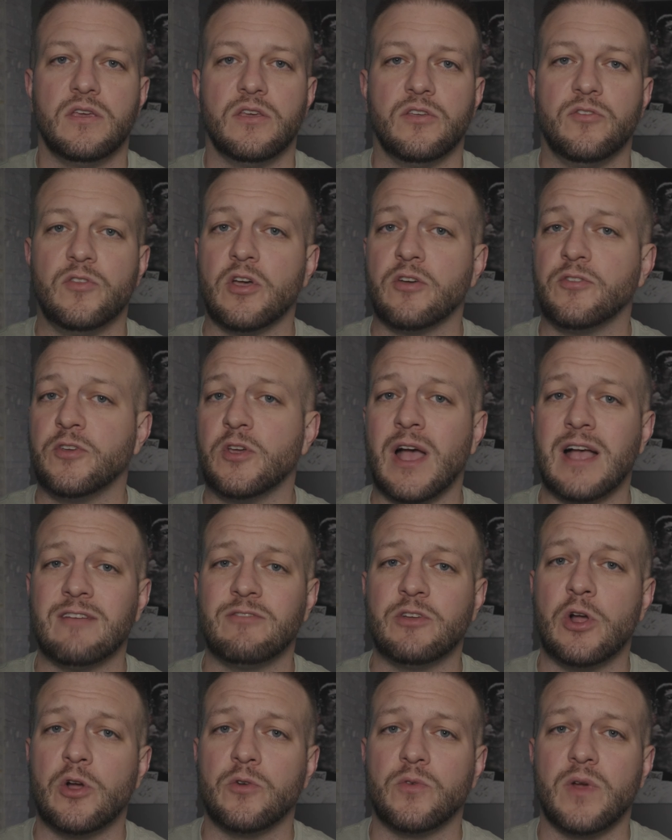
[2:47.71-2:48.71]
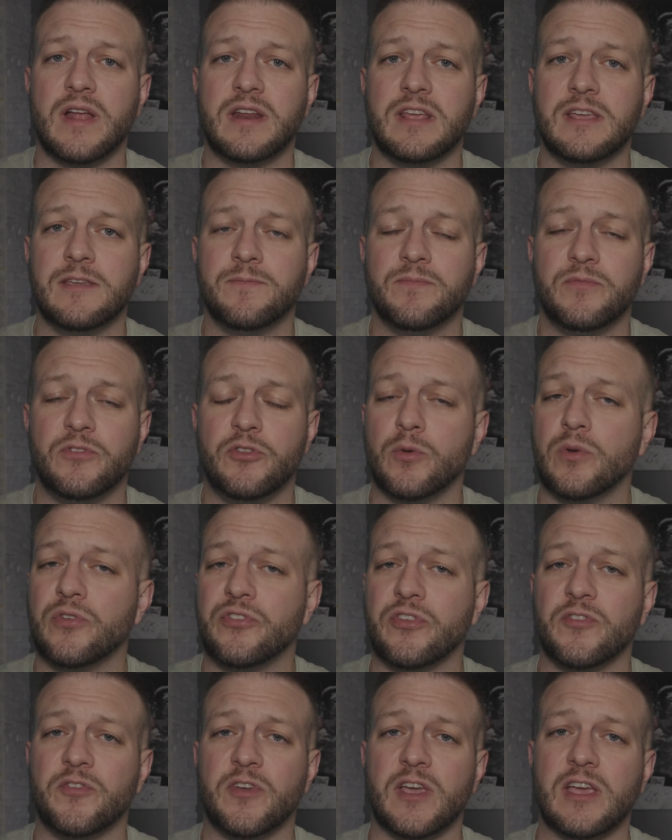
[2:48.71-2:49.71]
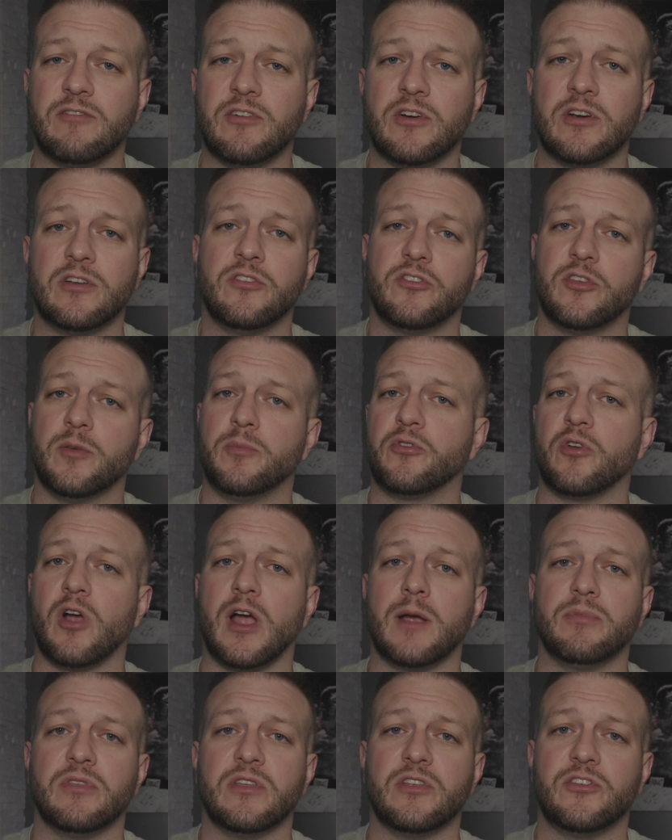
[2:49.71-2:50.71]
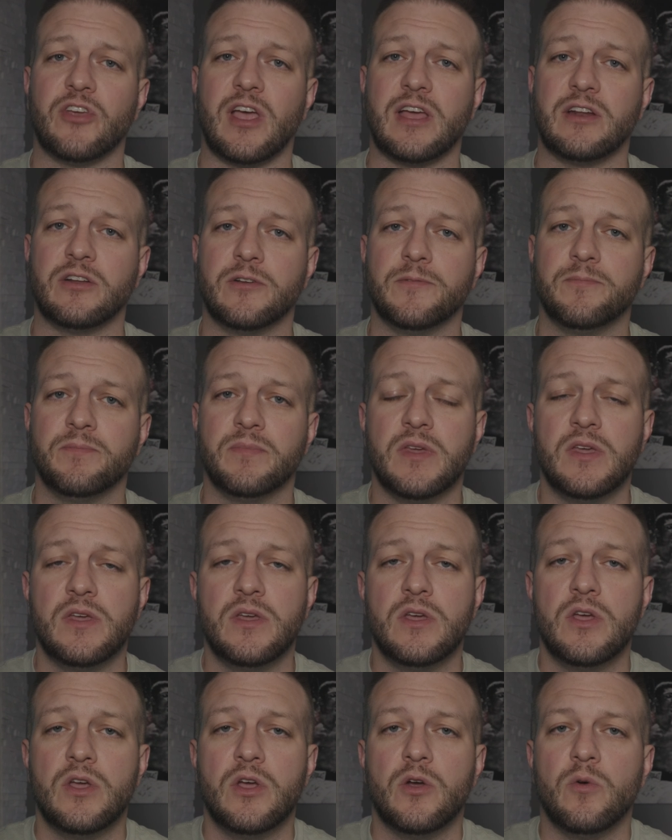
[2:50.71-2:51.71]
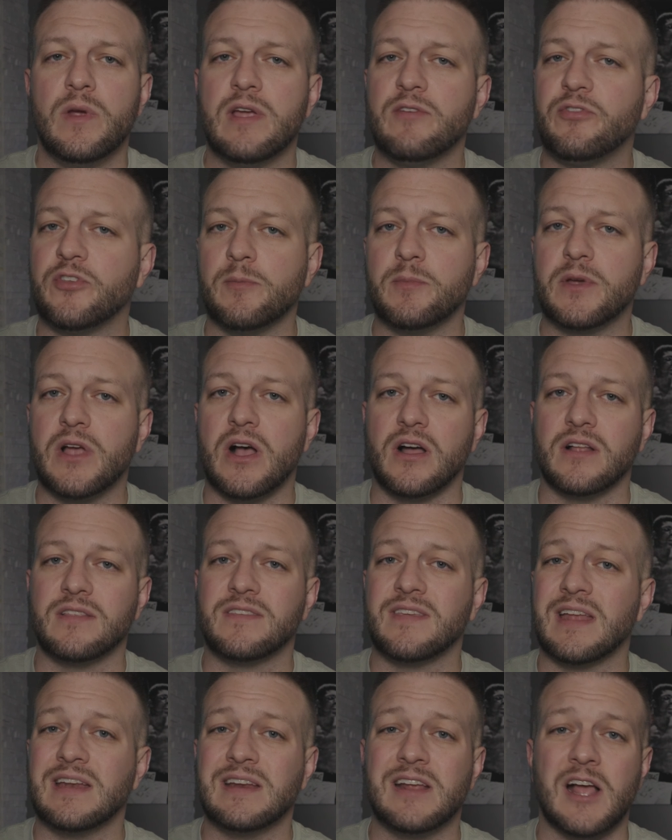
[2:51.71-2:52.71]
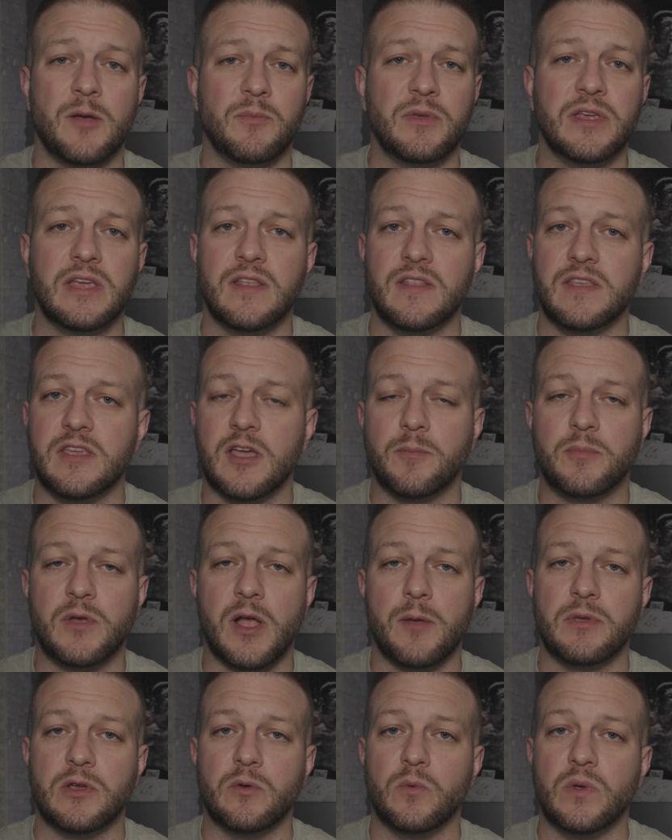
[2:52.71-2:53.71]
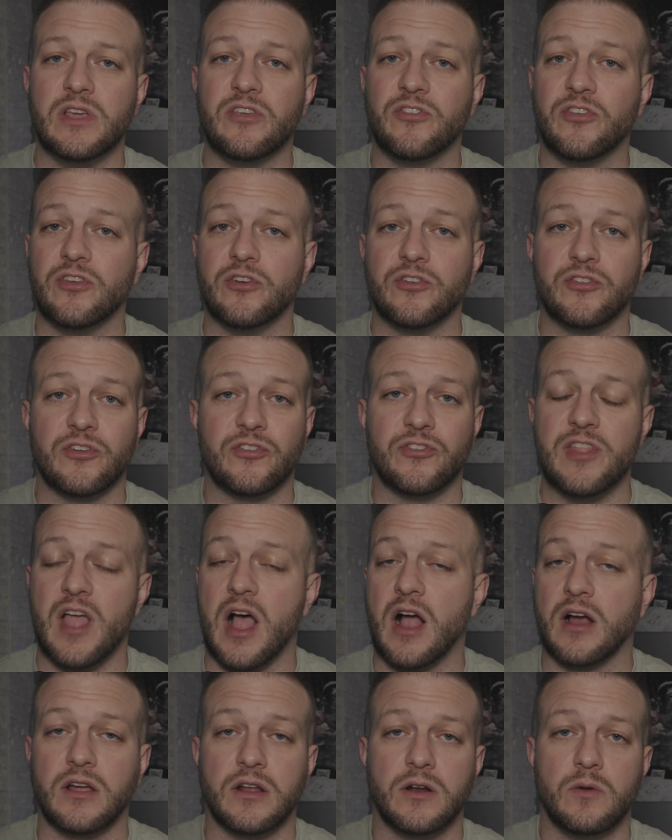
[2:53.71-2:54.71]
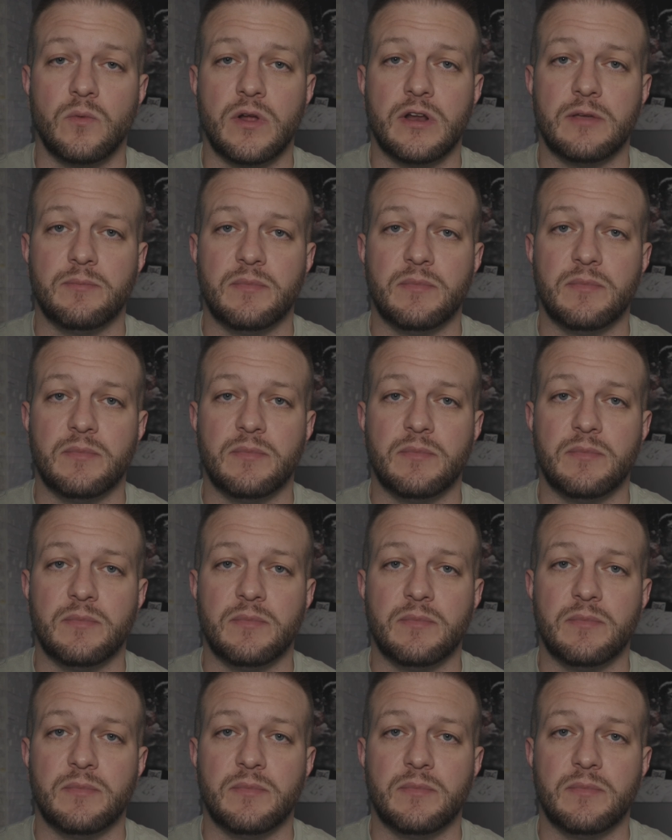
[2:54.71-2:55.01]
Now, if you haven't already, do us a favor and subscribe to the channel. We have some content coming in the upcoming weeks that you're just not going to want to